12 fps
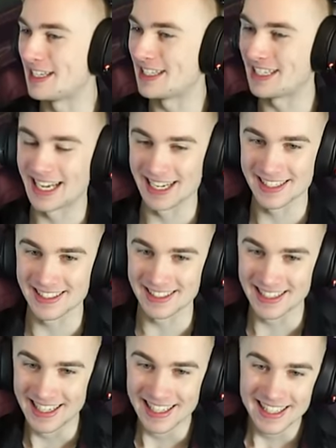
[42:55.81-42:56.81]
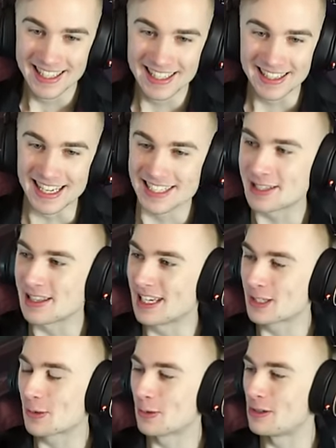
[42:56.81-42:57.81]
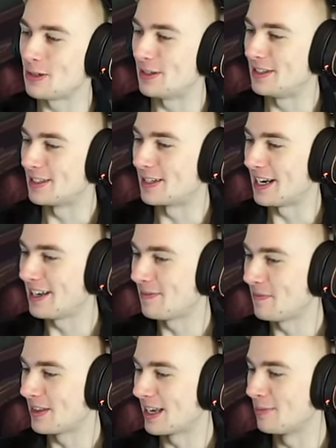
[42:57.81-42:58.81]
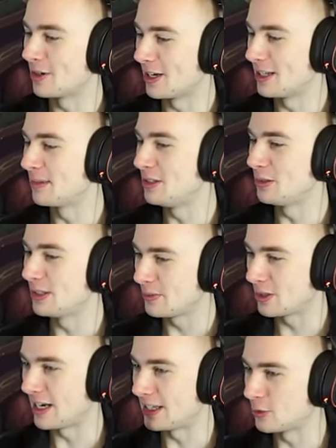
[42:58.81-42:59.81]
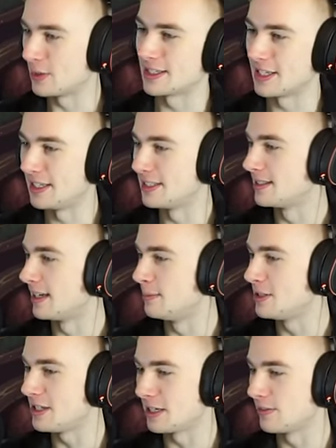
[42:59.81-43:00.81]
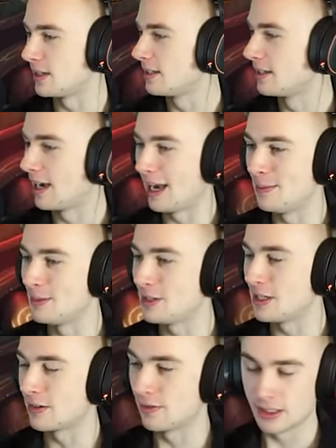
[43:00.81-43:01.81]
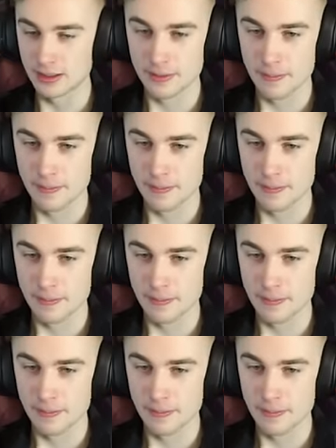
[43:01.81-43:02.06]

to the deck, dude. That's that's what we're doing. All right. I'm cutting Medulli. We're adding quicksand. I'm sick of it. I am sick of it.